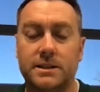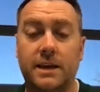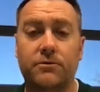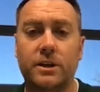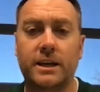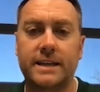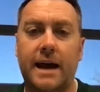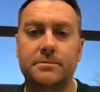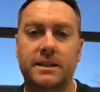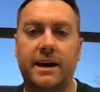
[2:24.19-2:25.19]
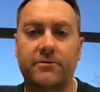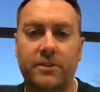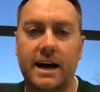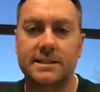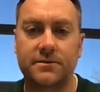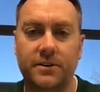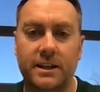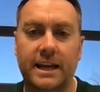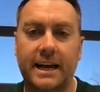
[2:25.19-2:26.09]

And they've really adapted that philosophy and that